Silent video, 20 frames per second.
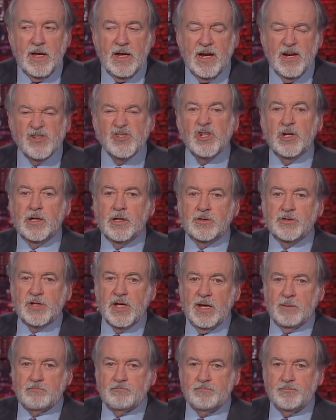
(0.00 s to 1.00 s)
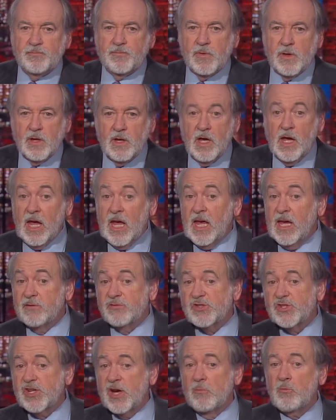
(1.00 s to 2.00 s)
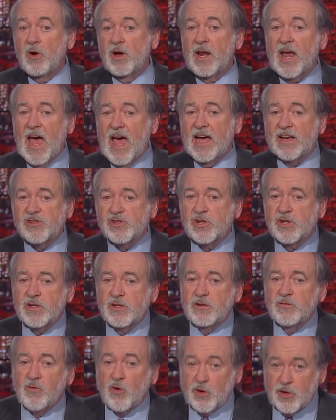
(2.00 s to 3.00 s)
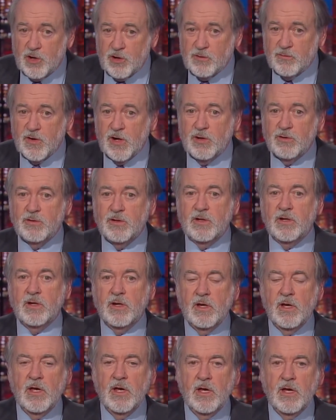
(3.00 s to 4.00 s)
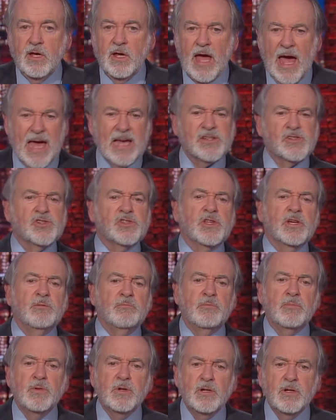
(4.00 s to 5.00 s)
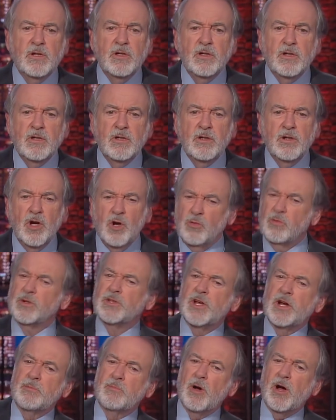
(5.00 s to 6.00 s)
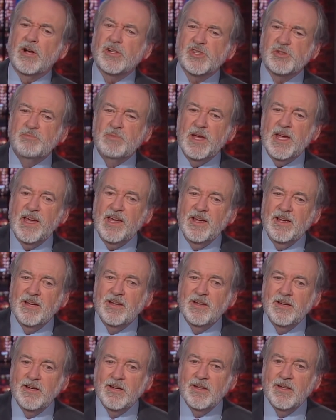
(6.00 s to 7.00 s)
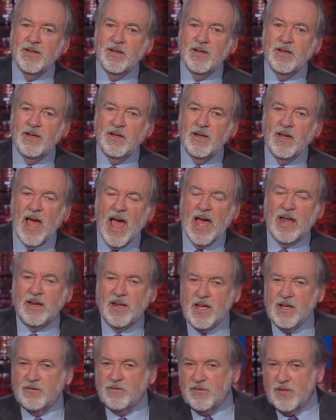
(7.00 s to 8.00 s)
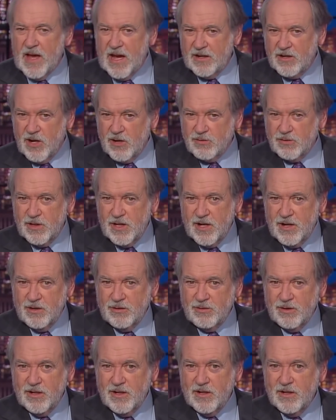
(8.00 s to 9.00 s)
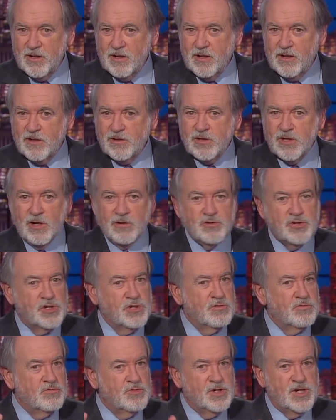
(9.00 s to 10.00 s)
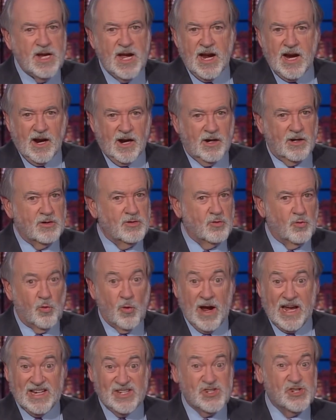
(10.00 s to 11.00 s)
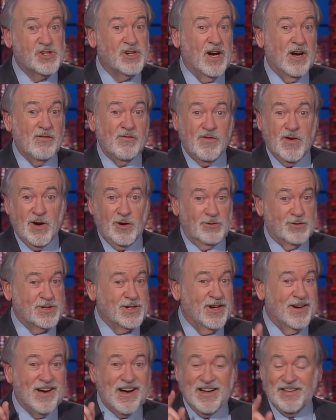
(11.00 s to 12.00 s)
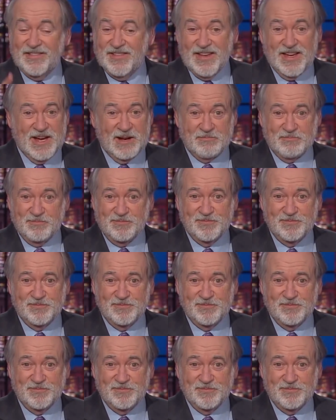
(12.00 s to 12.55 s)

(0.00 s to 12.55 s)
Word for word: Here's a little tip if someone asks for your vote, ask them, who will their boss be? And if they don't know, don't you dare waste a vote on them.